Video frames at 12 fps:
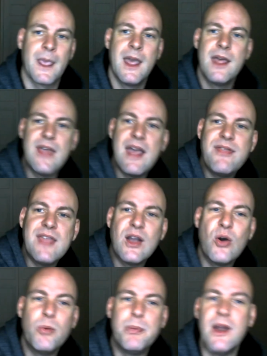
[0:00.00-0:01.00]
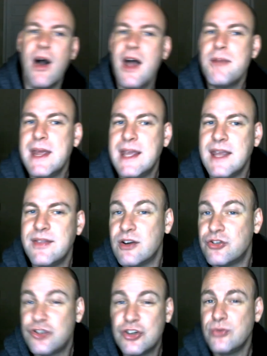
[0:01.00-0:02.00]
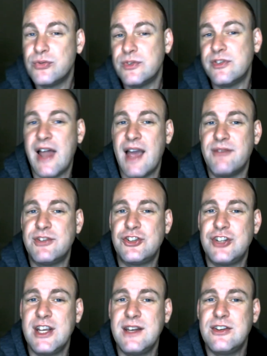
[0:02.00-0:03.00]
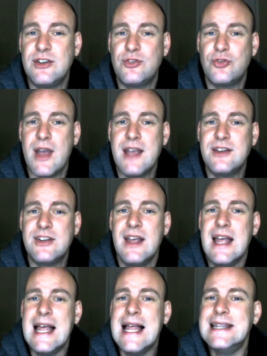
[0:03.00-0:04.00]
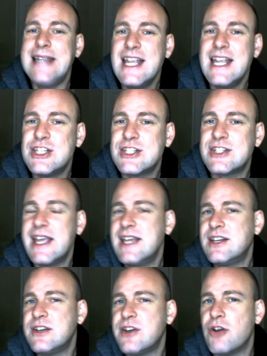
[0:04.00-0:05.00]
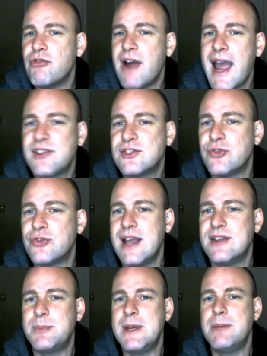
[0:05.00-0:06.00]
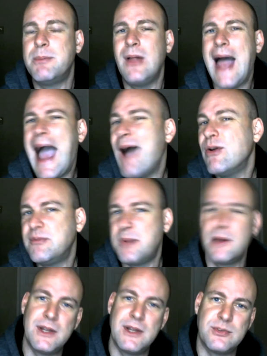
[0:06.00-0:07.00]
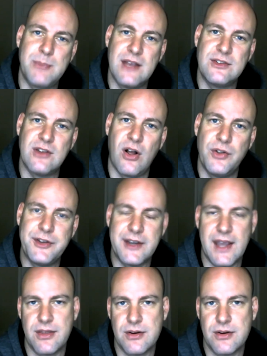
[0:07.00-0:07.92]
Then they go beyond making their children's lives shit to trying to legislate and harass trans people out of public space altogether.